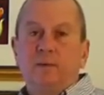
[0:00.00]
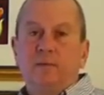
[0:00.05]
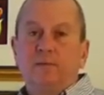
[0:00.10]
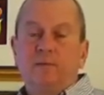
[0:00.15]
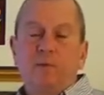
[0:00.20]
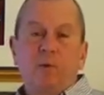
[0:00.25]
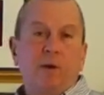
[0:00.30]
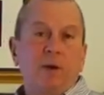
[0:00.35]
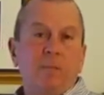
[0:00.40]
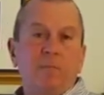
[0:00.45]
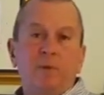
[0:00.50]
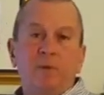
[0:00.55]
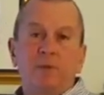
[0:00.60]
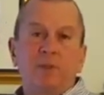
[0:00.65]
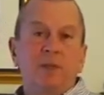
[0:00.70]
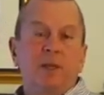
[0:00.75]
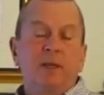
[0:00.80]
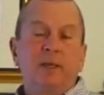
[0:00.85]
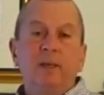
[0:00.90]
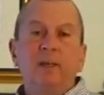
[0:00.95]

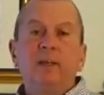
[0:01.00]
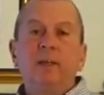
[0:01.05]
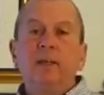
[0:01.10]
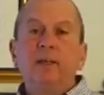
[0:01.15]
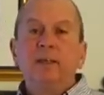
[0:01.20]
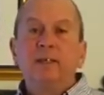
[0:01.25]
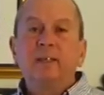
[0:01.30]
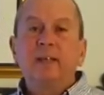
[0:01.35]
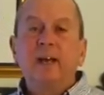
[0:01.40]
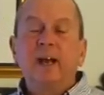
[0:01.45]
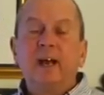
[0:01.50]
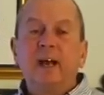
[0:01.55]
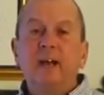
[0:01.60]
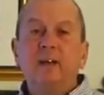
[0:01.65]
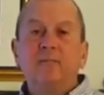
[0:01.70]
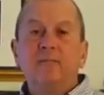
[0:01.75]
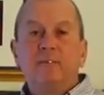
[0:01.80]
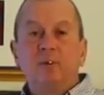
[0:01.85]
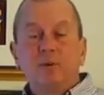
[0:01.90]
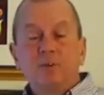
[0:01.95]
40% uh,
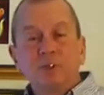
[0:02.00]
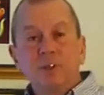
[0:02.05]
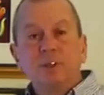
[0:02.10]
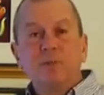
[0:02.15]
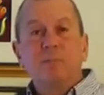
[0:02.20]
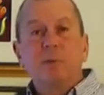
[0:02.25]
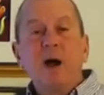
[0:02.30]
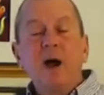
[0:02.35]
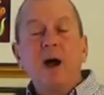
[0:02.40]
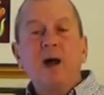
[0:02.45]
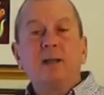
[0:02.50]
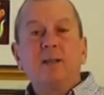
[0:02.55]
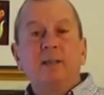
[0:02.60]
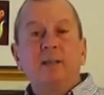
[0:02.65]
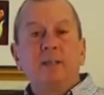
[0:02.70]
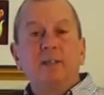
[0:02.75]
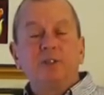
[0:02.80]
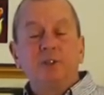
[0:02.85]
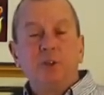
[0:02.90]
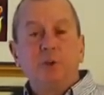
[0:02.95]
cotton versus poly
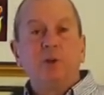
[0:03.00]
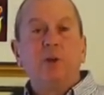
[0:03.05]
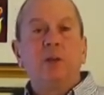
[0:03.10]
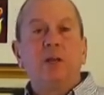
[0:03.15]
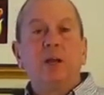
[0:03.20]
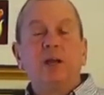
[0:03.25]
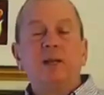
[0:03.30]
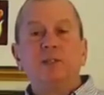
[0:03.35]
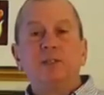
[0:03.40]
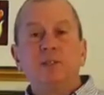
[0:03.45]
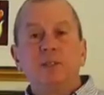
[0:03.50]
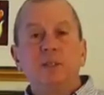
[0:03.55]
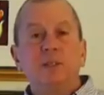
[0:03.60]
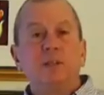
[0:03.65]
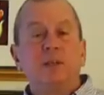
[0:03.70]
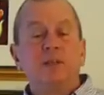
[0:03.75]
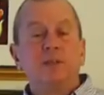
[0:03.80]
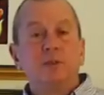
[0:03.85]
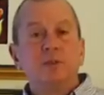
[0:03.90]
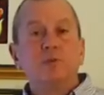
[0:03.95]
is utilized in
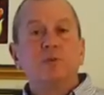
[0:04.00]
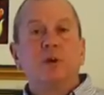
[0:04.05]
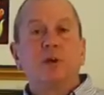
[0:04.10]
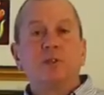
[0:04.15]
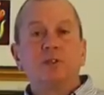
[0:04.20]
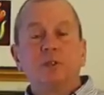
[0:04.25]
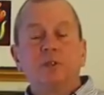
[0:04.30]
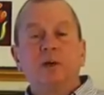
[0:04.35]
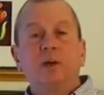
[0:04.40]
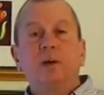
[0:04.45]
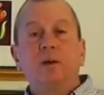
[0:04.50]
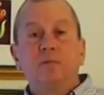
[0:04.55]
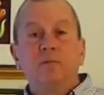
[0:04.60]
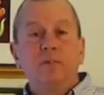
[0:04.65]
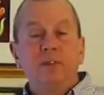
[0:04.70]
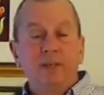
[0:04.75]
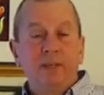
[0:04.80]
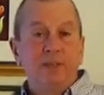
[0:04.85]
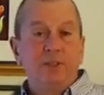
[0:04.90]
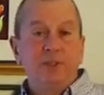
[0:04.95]
the construction of
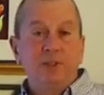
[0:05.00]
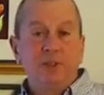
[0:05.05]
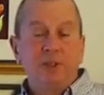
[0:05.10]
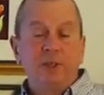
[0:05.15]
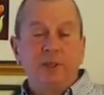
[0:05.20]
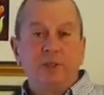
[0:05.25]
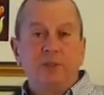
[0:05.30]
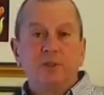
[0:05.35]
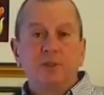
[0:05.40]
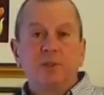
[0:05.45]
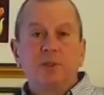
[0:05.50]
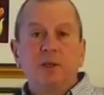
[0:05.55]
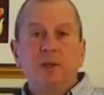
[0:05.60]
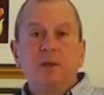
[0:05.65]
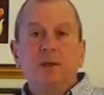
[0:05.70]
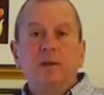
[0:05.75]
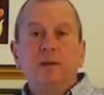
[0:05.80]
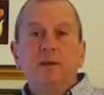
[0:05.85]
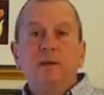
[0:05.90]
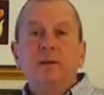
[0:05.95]
these sheets.
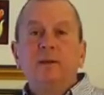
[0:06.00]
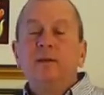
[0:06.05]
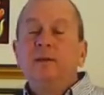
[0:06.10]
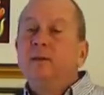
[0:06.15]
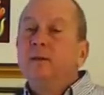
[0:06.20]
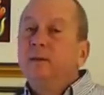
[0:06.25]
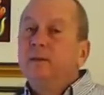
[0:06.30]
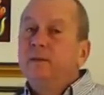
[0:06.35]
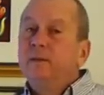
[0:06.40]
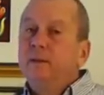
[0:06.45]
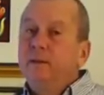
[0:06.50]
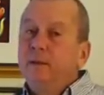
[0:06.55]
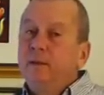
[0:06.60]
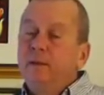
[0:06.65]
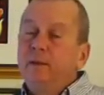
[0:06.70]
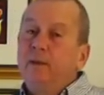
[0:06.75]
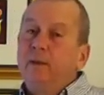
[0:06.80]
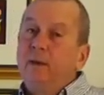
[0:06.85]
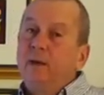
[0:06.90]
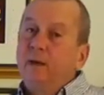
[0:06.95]

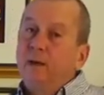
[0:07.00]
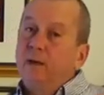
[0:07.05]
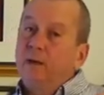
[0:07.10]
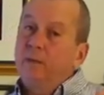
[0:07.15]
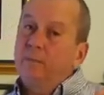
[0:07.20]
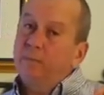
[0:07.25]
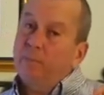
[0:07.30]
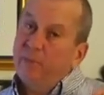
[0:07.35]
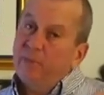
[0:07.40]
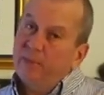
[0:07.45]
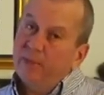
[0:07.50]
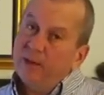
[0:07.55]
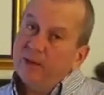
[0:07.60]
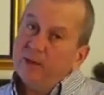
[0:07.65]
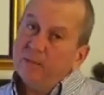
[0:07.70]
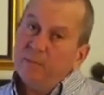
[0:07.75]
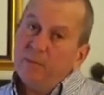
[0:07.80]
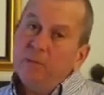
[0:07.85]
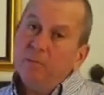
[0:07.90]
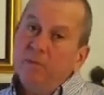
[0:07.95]
The uh, thing
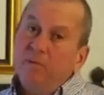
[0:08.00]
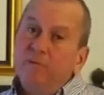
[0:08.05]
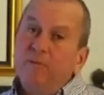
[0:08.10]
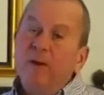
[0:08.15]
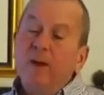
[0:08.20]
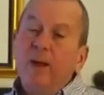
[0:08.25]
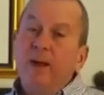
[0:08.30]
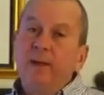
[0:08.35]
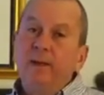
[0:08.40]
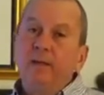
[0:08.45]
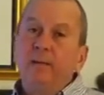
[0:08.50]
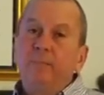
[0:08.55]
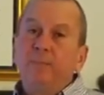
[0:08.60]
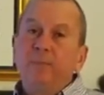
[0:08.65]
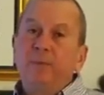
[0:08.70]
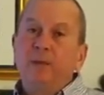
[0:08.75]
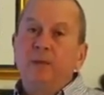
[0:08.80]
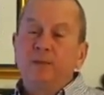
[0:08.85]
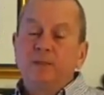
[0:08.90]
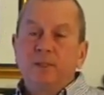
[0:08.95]
that people find
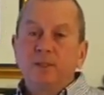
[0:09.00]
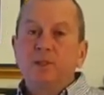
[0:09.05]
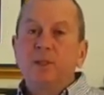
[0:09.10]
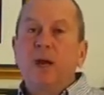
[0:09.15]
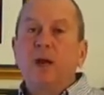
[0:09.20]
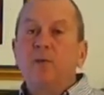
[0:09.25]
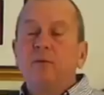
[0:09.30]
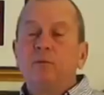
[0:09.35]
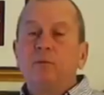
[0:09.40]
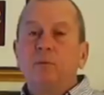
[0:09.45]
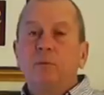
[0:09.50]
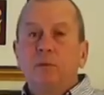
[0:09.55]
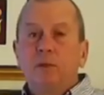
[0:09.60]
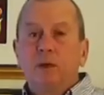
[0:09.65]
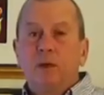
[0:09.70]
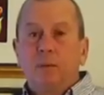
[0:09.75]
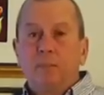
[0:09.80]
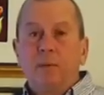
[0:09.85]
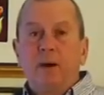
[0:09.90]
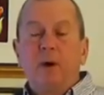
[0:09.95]

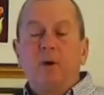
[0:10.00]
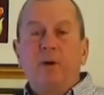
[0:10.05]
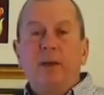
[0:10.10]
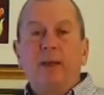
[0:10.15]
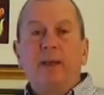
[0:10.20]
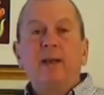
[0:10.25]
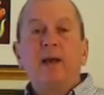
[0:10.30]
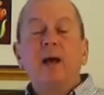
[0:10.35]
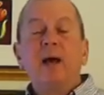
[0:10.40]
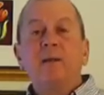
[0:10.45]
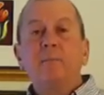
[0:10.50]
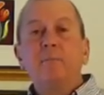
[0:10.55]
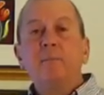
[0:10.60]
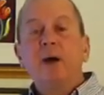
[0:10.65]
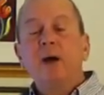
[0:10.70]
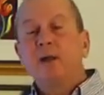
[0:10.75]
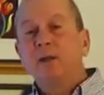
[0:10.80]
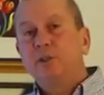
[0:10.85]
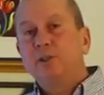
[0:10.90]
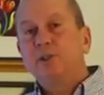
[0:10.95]
desirable about a cotton
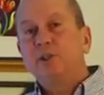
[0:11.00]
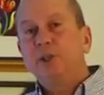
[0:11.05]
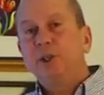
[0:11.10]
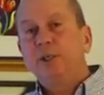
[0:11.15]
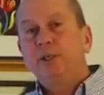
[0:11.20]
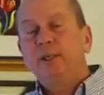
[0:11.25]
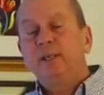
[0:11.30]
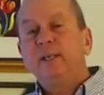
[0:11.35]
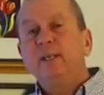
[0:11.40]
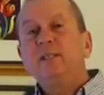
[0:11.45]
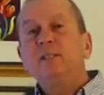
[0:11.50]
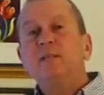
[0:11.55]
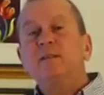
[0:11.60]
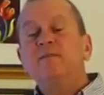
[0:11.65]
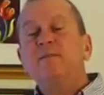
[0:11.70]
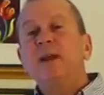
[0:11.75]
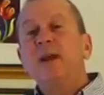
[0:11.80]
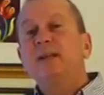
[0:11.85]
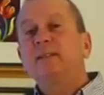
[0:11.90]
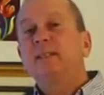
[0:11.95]
poly sheet is the
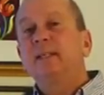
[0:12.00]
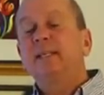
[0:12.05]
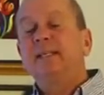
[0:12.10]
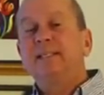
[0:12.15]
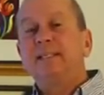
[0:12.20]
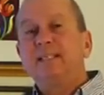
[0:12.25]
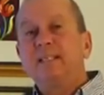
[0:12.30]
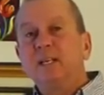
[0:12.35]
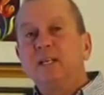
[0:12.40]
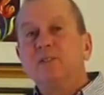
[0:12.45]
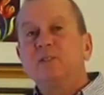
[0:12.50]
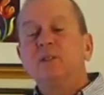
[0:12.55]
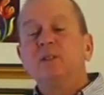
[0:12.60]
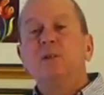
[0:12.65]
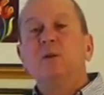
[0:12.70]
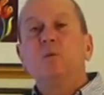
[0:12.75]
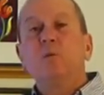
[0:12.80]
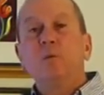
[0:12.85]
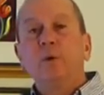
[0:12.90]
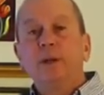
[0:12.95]
fact that it
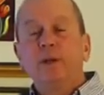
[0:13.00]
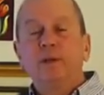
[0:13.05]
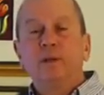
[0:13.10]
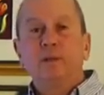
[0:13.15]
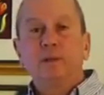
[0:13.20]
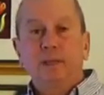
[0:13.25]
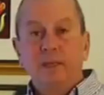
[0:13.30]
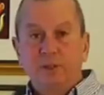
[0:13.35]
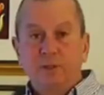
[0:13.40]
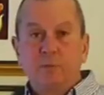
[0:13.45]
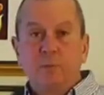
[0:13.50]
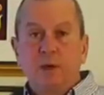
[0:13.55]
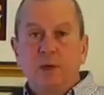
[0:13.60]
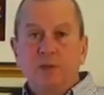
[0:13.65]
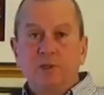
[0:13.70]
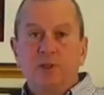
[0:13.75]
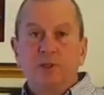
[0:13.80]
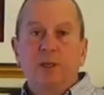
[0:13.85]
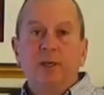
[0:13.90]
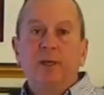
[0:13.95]
doesn't wrinkle as
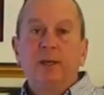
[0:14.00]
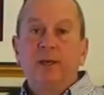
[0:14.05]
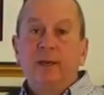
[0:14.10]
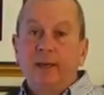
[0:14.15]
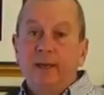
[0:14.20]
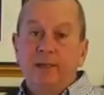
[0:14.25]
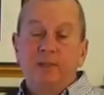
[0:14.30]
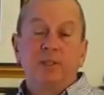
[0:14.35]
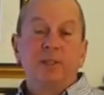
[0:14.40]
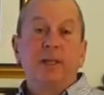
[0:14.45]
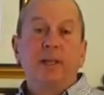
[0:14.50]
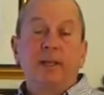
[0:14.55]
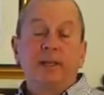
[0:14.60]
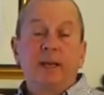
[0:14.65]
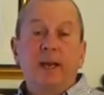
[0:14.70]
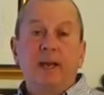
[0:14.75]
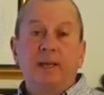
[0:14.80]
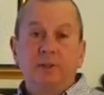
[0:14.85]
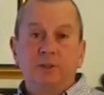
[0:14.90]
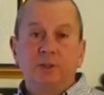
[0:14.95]
much as say a
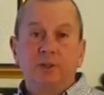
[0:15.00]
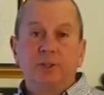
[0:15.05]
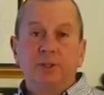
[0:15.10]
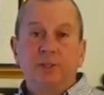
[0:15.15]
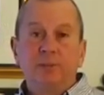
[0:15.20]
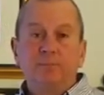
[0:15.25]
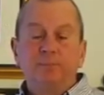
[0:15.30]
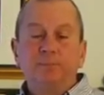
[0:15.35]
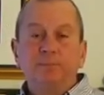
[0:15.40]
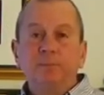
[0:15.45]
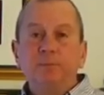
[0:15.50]
cotton sheet.